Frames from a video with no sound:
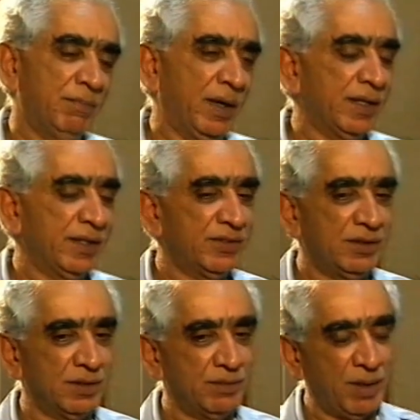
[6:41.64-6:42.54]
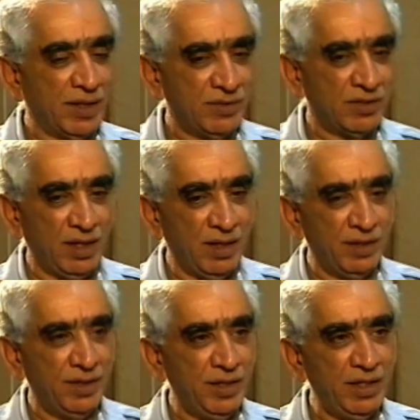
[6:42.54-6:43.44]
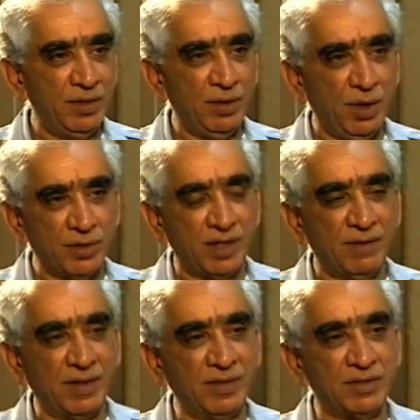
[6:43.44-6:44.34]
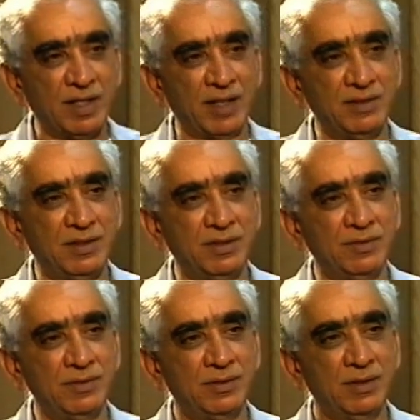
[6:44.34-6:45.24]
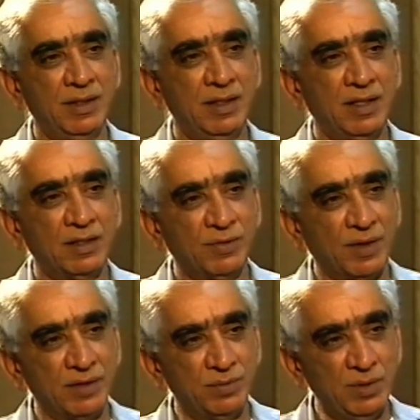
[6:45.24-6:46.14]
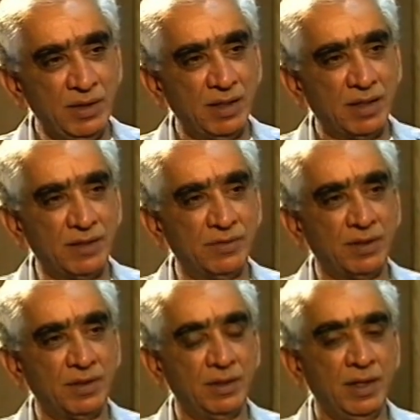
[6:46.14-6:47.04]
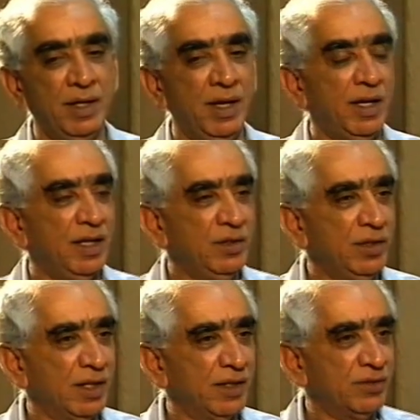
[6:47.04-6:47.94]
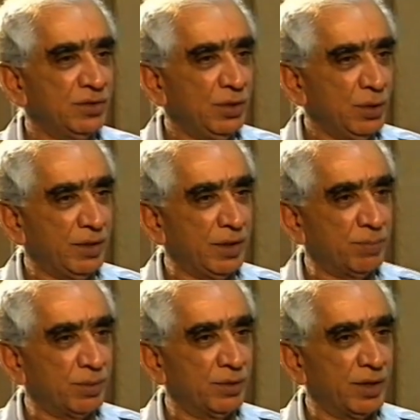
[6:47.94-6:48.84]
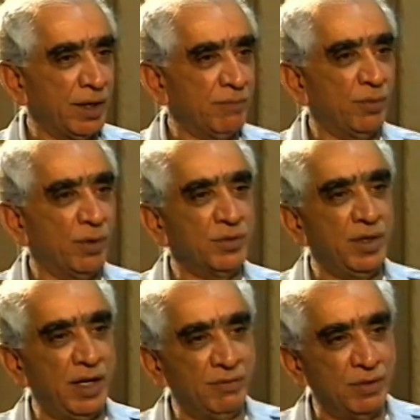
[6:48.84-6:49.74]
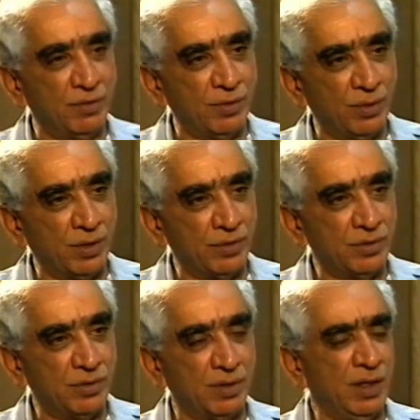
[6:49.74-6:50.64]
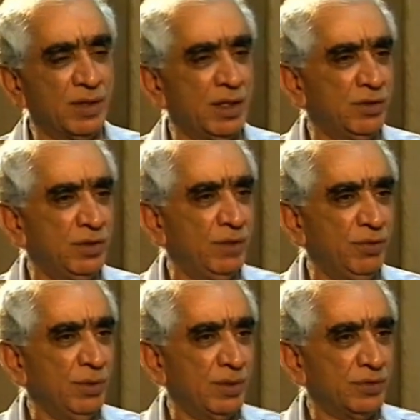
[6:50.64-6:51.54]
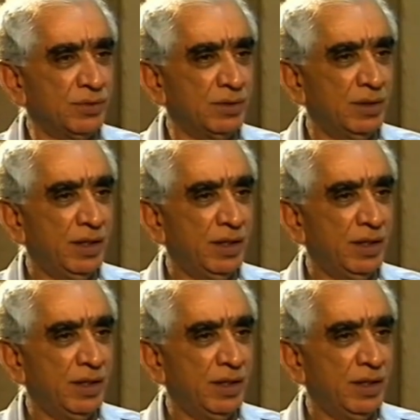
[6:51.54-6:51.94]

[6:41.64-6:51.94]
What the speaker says: Pakistan need not have anxieties as far as we are concerned. India's nuclear program was never focused, never country focused.